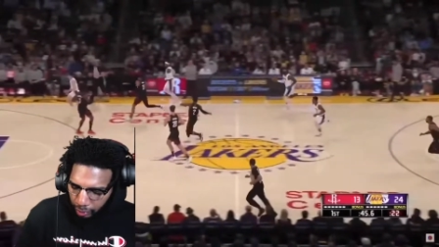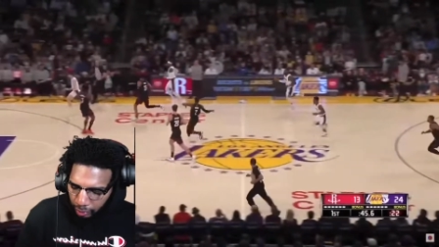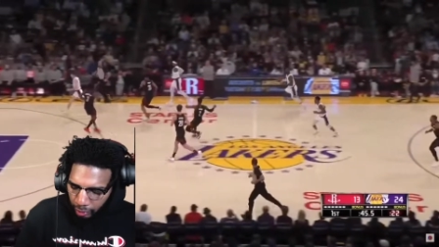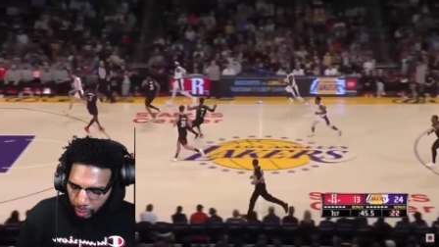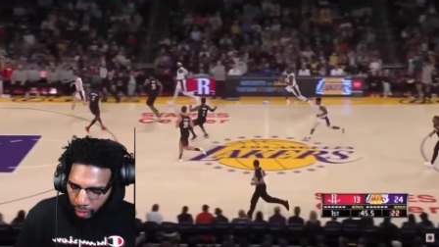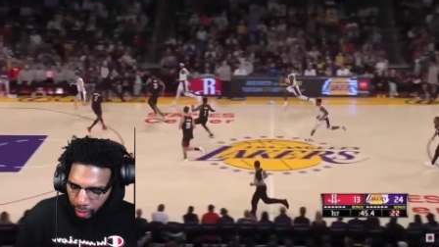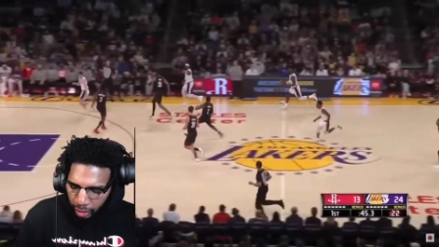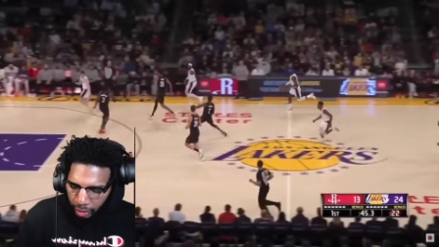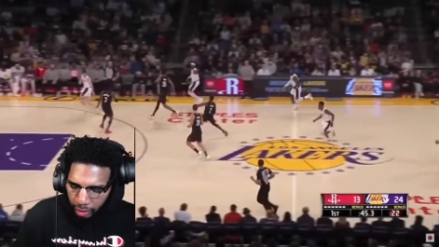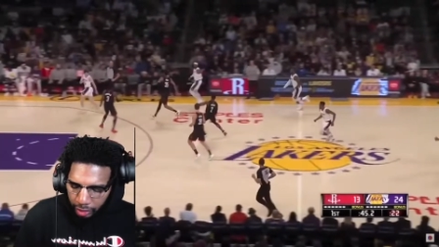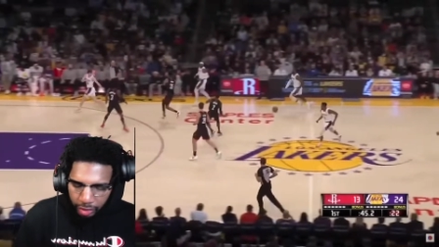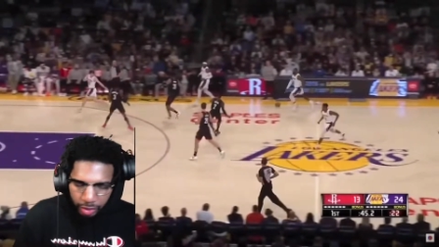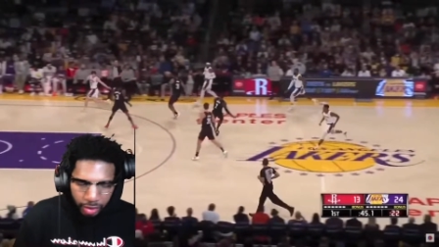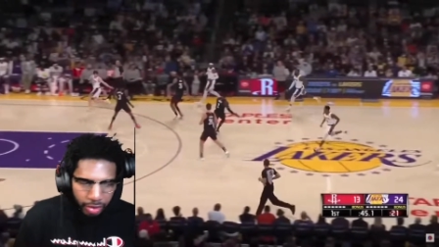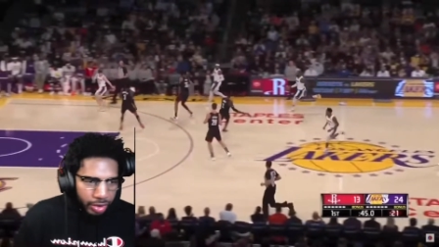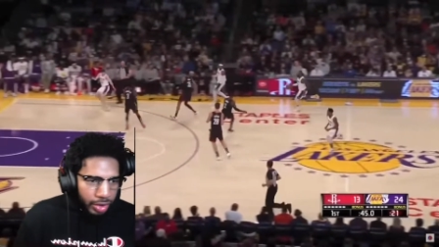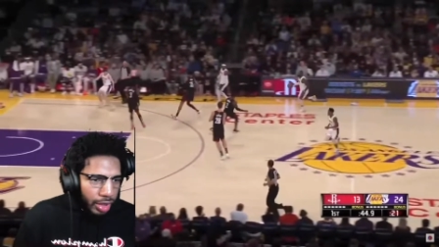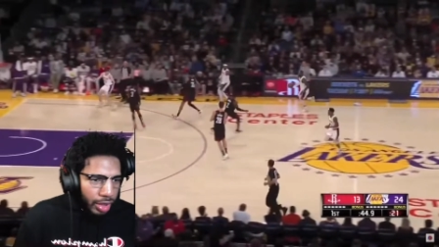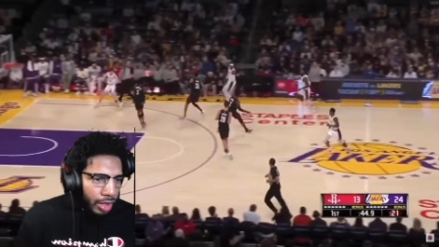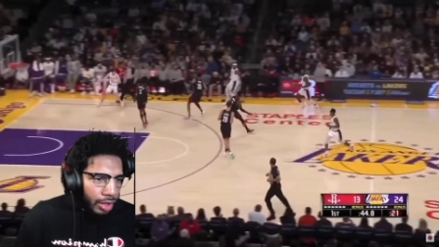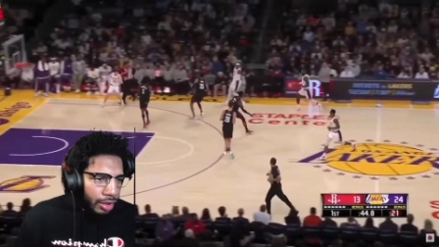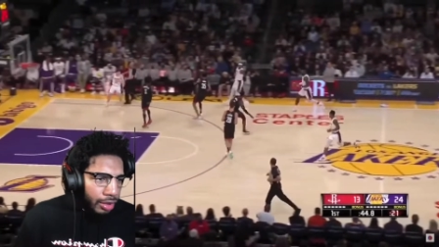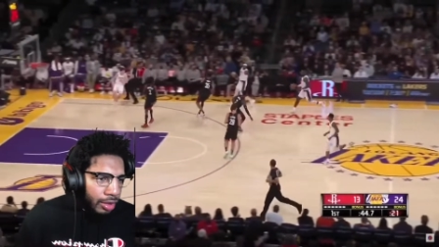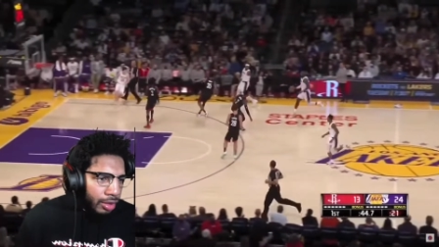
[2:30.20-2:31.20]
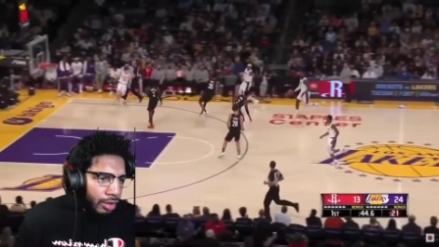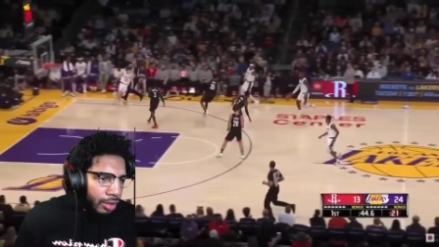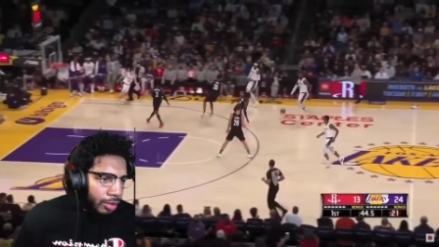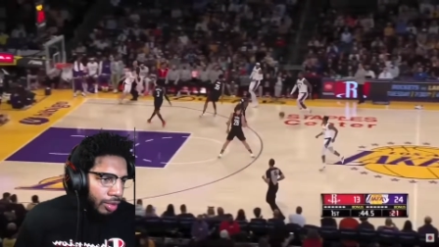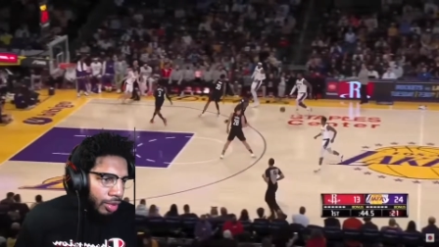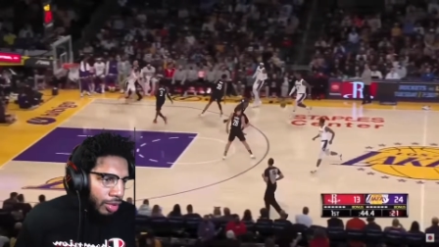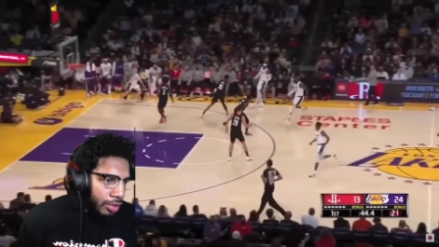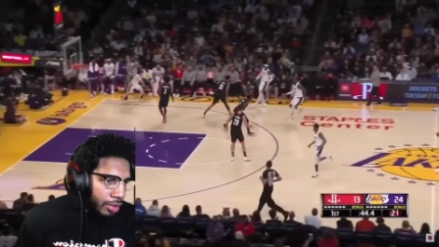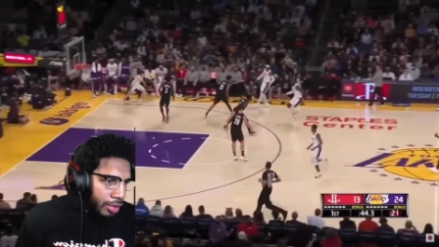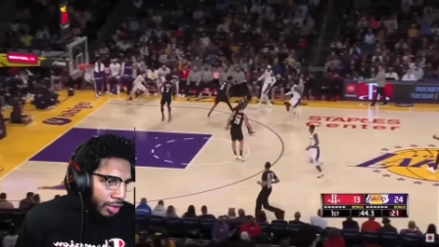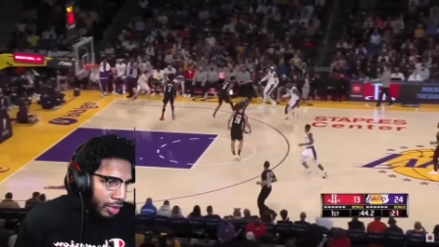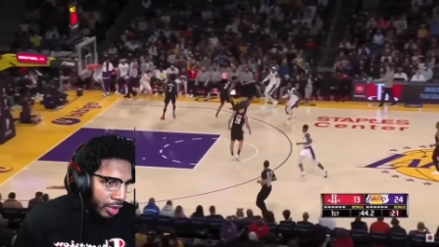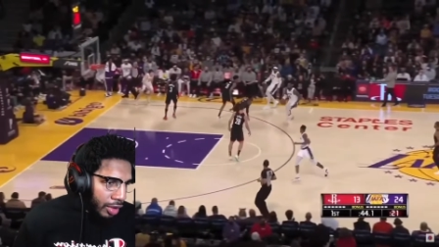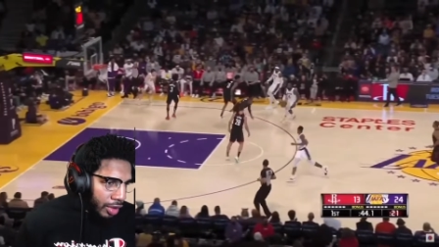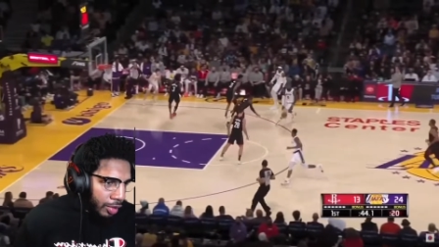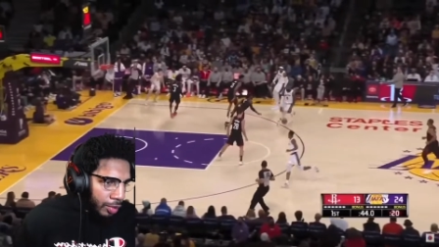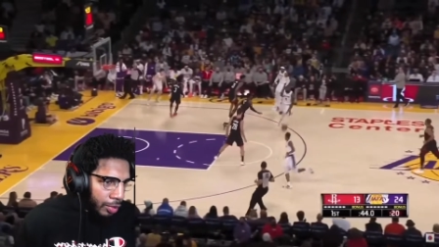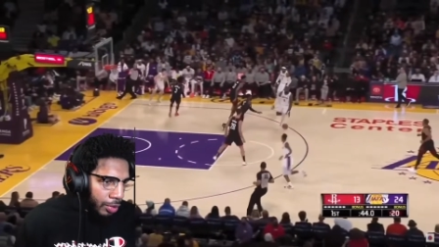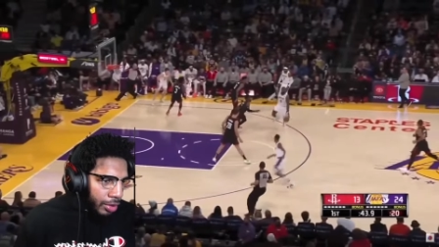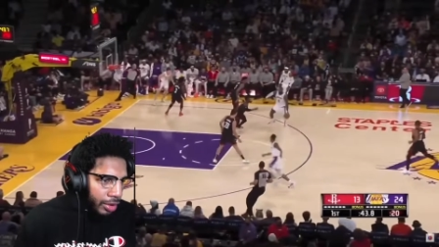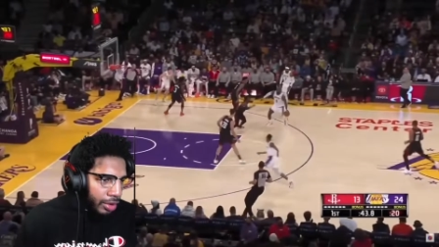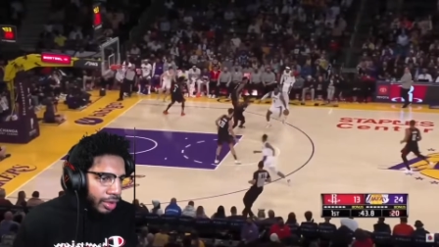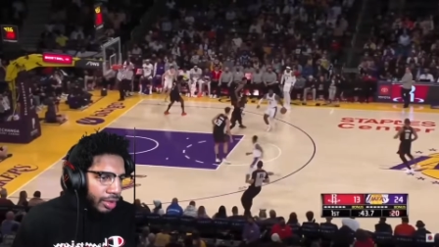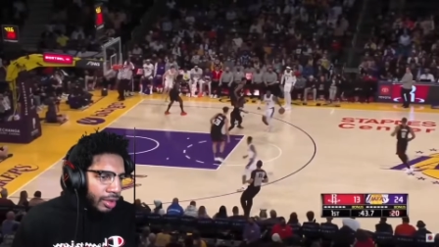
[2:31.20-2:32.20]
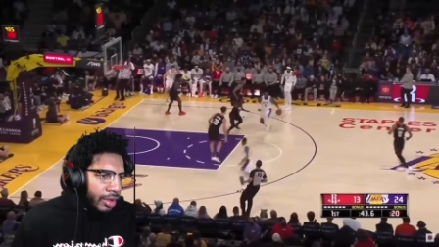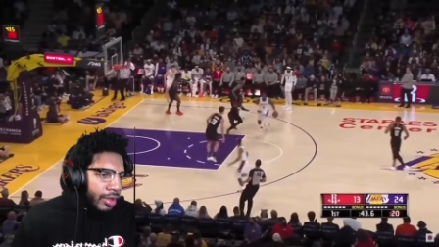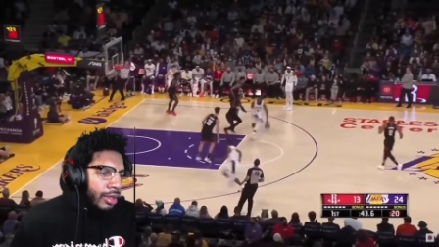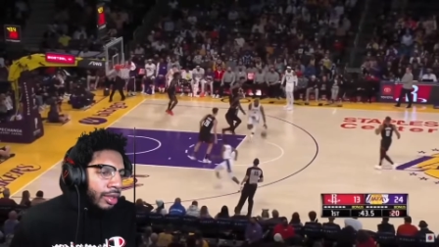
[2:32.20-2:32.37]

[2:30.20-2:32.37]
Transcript: Yeah, sir. Shout out to them 206 boys.